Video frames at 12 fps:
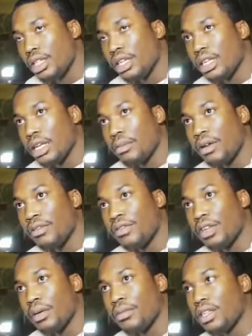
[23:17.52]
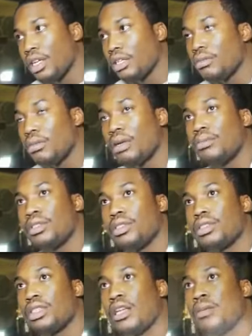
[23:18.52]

take care of my family, handle my business,